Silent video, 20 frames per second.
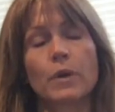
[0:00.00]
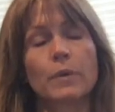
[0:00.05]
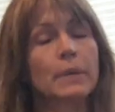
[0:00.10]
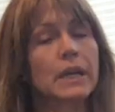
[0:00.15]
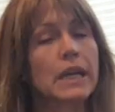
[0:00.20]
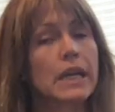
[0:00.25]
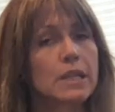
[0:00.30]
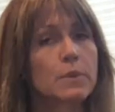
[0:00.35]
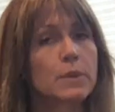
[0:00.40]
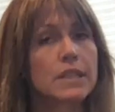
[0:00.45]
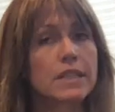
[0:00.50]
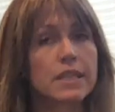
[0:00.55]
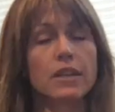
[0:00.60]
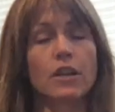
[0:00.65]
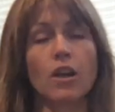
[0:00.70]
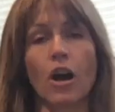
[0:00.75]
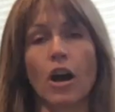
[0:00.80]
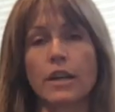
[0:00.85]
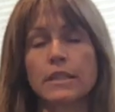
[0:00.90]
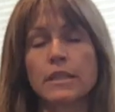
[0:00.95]
because we
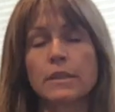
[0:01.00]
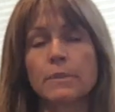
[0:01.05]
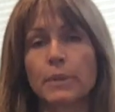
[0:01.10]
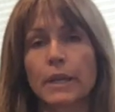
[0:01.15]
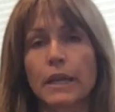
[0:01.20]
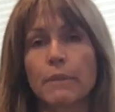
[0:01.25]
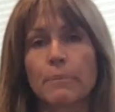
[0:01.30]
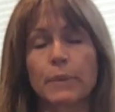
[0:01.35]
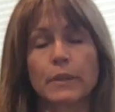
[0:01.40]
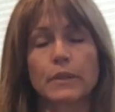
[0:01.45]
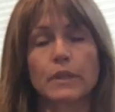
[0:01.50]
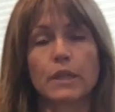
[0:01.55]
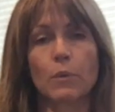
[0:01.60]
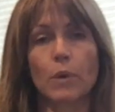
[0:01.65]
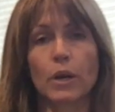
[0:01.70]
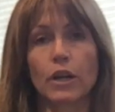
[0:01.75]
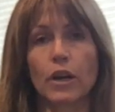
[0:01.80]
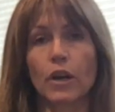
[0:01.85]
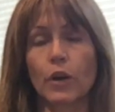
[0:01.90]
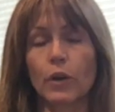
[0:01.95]
did contemplate building
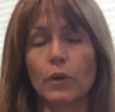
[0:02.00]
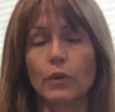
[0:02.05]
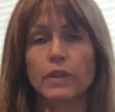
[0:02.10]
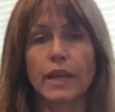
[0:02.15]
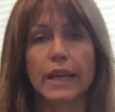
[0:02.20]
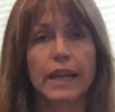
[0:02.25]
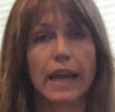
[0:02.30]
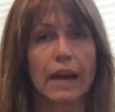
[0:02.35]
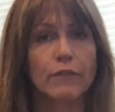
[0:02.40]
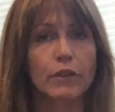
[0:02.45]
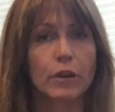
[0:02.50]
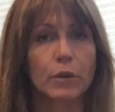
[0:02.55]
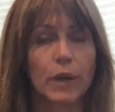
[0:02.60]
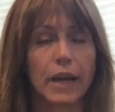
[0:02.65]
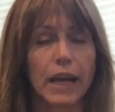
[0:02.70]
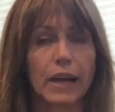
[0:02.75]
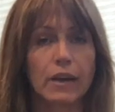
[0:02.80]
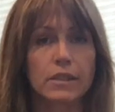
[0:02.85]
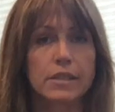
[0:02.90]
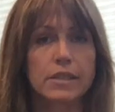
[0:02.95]
one our own like
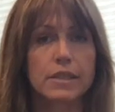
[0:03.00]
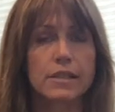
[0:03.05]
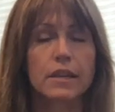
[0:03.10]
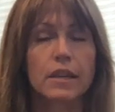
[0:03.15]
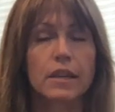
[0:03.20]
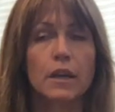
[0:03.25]
everyone else,